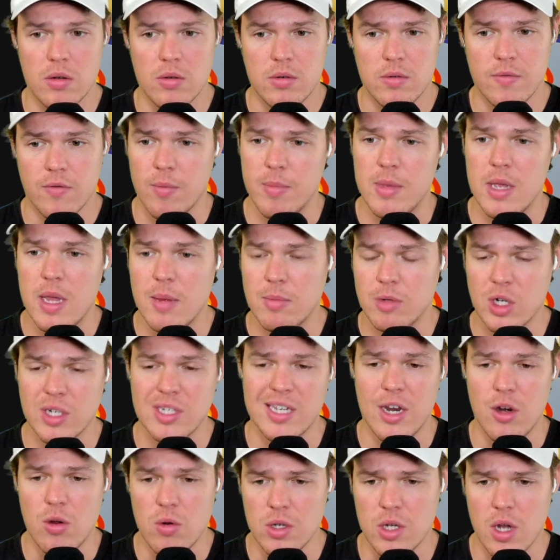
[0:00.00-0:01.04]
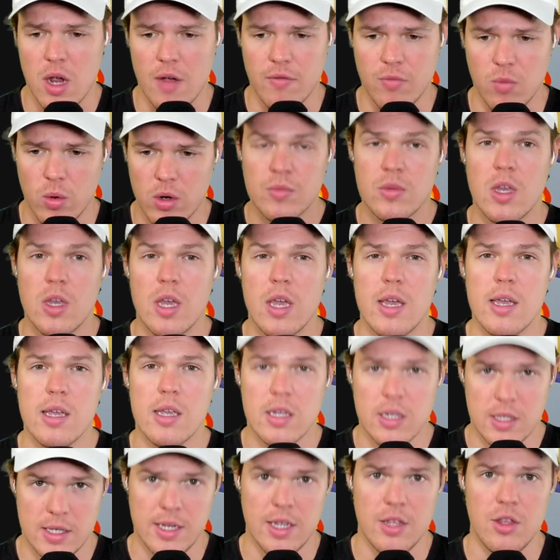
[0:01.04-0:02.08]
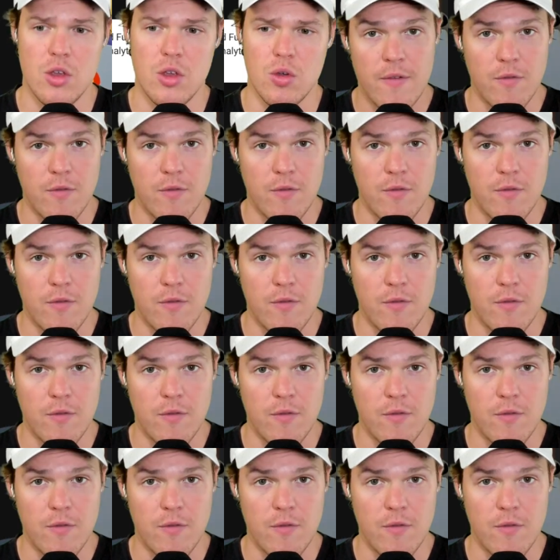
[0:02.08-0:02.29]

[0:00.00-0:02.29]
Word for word: For me, I'm just gonna say new software. Hit continue.